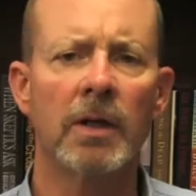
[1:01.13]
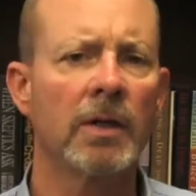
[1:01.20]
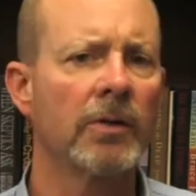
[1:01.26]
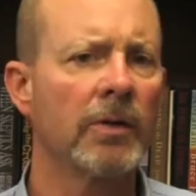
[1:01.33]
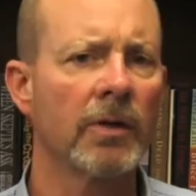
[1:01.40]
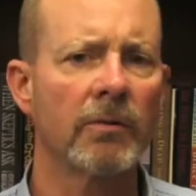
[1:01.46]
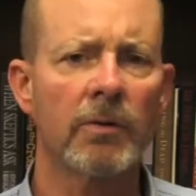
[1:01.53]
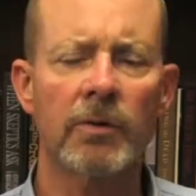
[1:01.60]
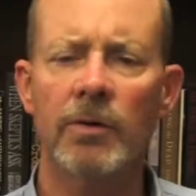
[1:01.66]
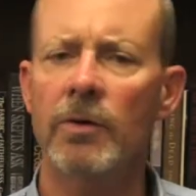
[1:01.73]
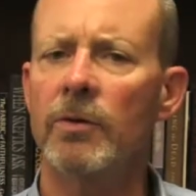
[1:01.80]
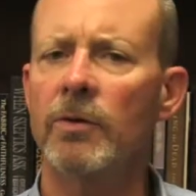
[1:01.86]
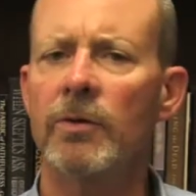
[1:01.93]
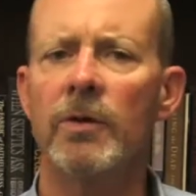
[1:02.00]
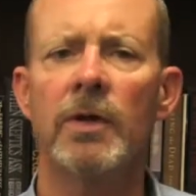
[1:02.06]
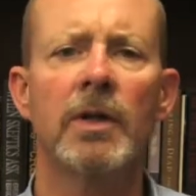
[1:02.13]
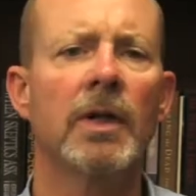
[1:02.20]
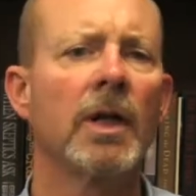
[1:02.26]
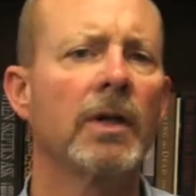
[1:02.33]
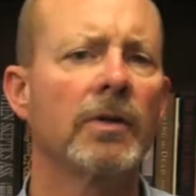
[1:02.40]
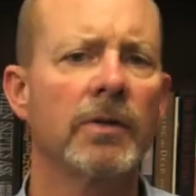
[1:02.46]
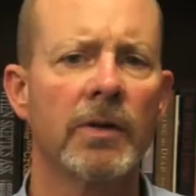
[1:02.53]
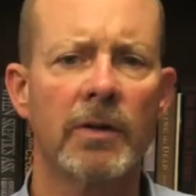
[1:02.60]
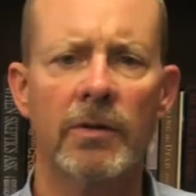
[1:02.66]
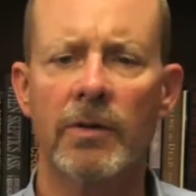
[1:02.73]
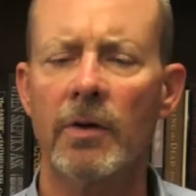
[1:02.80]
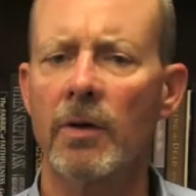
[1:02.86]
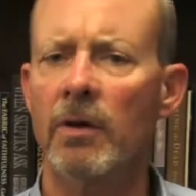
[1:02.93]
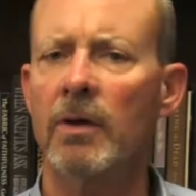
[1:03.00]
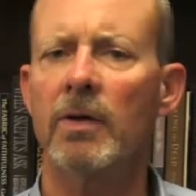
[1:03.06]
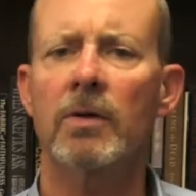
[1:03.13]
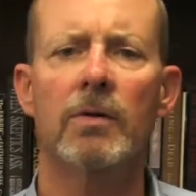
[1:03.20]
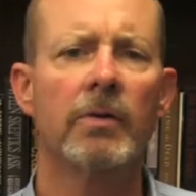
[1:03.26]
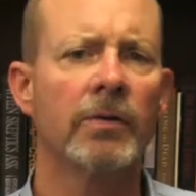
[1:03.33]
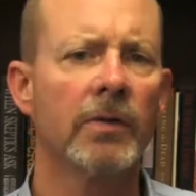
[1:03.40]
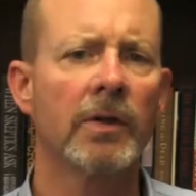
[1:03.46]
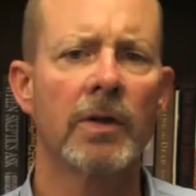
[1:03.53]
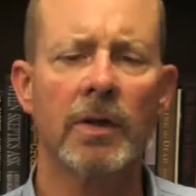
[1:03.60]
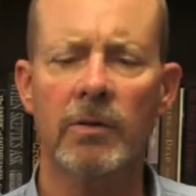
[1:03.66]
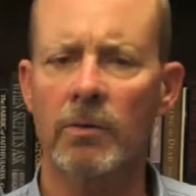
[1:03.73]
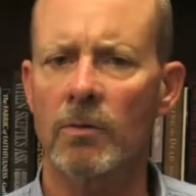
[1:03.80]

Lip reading: it's every Tuesday at 6:30 or 6 or